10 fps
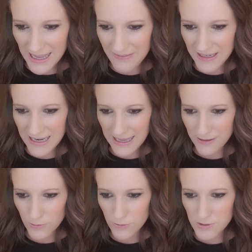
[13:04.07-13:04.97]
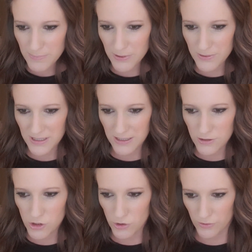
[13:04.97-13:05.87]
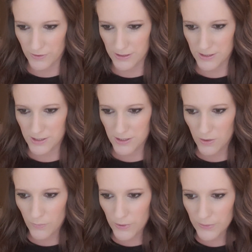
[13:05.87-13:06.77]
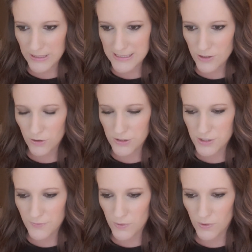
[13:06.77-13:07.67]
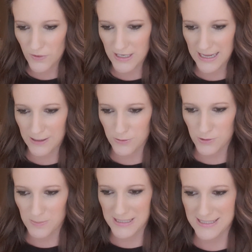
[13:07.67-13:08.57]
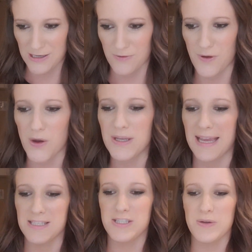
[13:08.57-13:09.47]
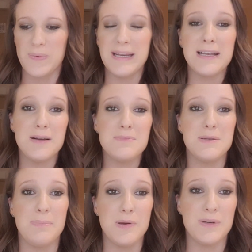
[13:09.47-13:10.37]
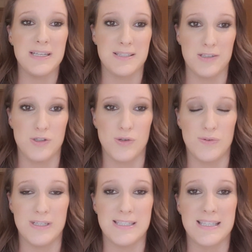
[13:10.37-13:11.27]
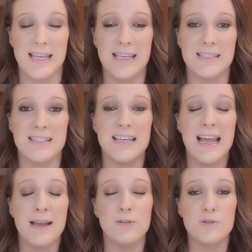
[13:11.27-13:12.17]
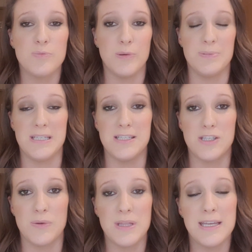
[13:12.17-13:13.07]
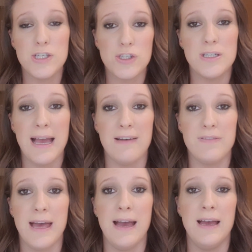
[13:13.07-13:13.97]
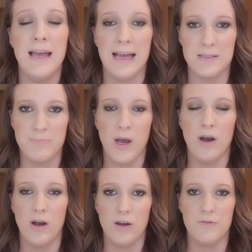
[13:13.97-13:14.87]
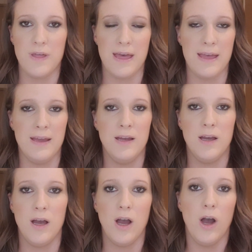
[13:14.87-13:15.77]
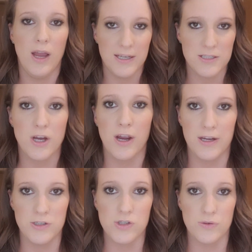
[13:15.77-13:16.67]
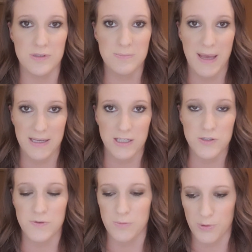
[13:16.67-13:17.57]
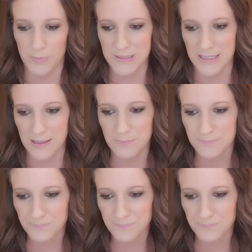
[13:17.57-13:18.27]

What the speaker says: and the landlord's building insurance? Will these costs fall on the landlord or myself? Okay, so when it comes to buildings insurance, it's the landlord's property, so they should have that as part of their entire insurance package for the property.